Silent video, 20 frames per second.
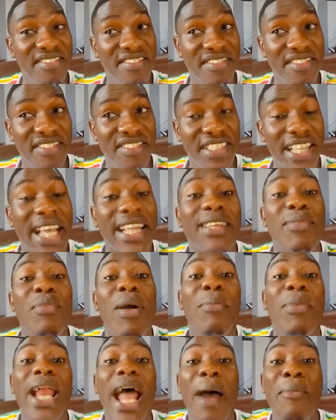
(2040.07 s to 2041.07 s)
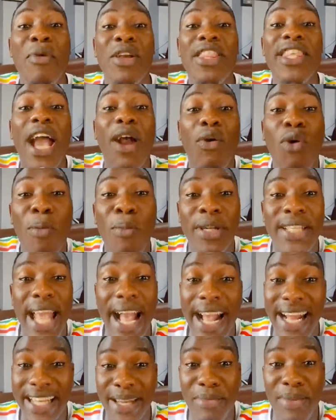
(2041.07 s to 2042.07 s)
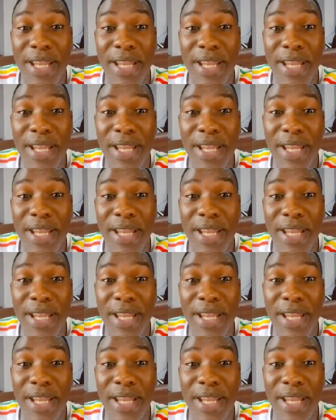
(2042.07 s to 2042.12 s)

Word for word: Kati mwemuna mujjako mutyanga temwina